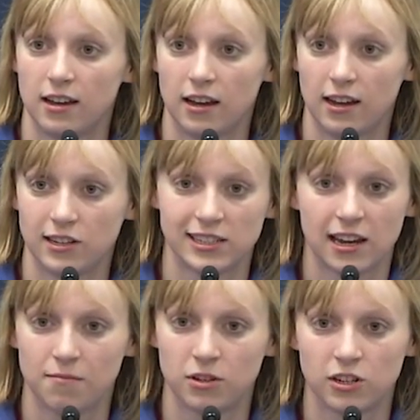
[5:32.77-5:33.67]
uh, it's
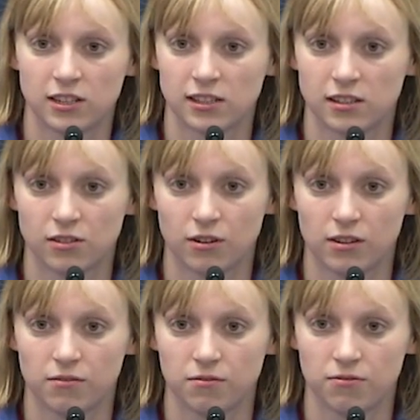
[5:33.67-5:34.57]
time to just sort
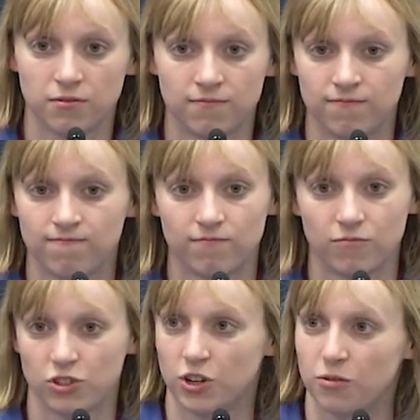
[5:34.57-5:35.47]
of
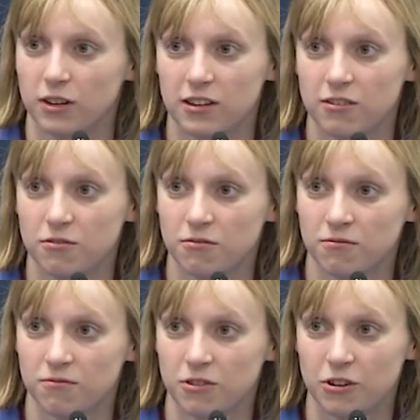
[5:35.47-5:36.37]
show what you
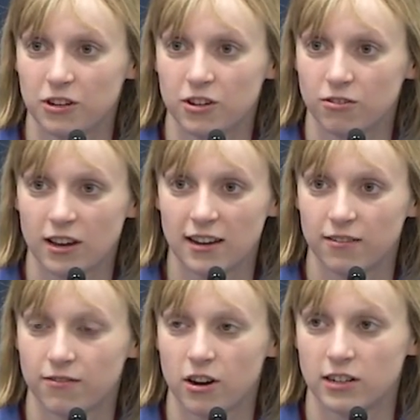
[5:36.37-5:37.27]
you can do. Kind
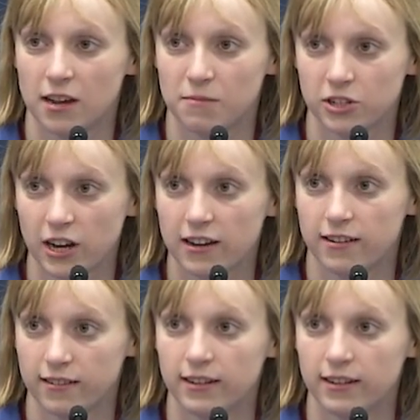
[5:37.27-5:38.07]
of our time to shine.